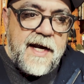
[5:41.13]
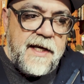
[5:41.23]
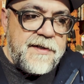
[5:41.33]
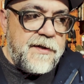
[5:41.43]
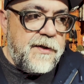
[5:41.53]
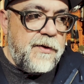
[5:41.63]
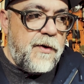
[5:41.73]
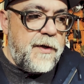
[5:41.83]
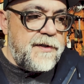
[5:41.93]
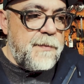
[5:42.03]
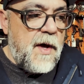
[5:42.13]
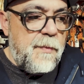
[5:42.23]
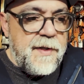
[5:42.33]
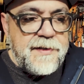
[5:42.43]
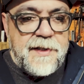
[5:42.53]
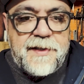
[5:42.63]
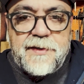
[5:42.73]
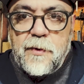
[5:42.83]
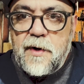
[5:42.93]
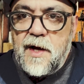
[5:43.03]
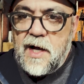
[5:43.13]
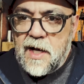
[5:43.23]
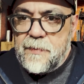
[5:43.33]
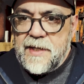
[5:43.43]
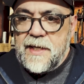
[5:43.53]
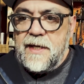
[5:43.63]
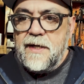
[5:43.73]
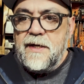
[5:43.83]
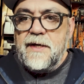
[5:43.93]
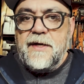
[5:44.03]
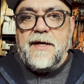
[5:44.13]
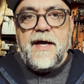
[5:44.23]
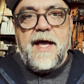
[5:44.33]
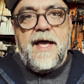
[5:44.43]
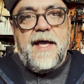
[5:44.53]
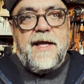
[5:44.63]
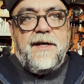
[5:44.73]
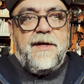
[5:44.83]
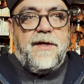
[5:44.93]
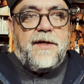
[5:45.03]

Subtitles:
hustle or a small business or a hobby. And,